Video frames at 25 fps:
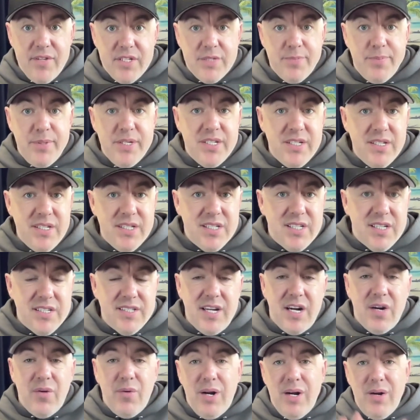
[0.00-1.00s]
of this business
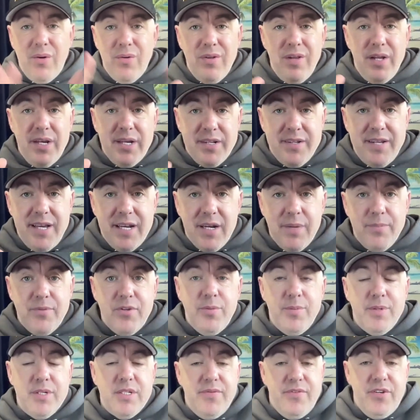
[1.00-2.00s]
because I don't want to like take up
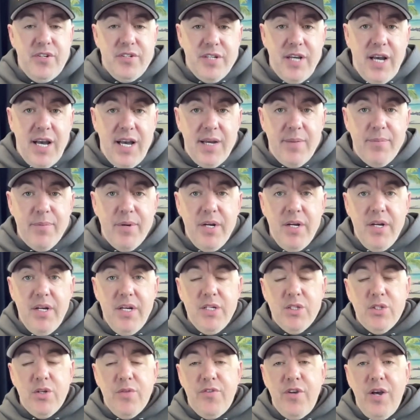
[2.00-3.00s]
too much of your time.
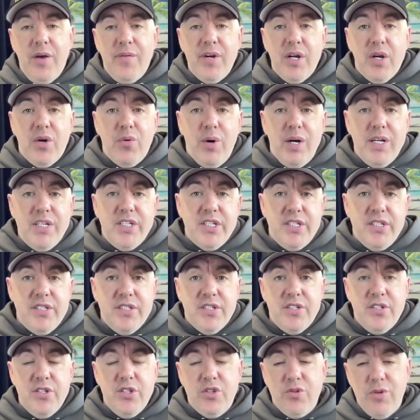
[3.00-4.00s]
So if you have any
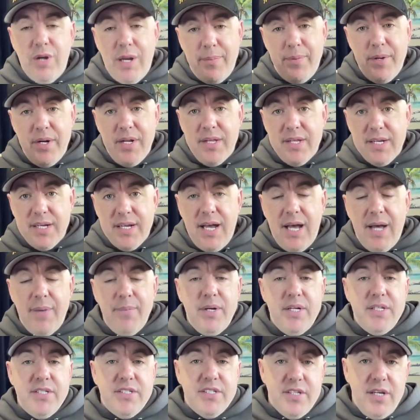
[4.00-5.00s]
questions, just drop it in the
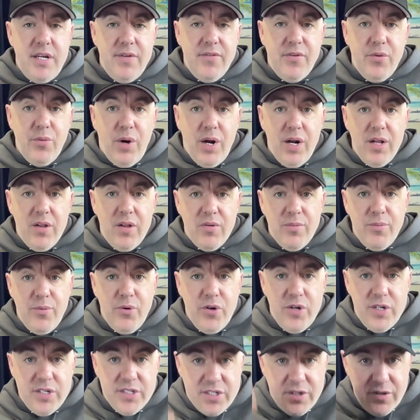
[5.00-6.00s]
comments. And if you want to learn
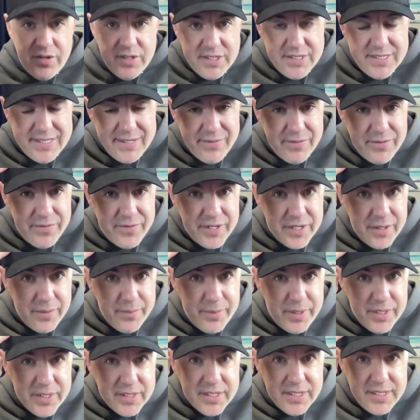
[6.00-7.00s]
more, just go to
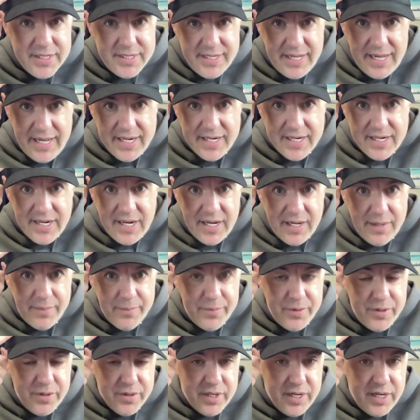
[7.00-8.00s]

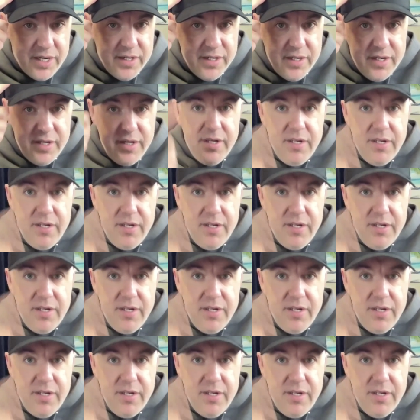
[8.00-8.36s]
sevenfiguremonk.com. Okay.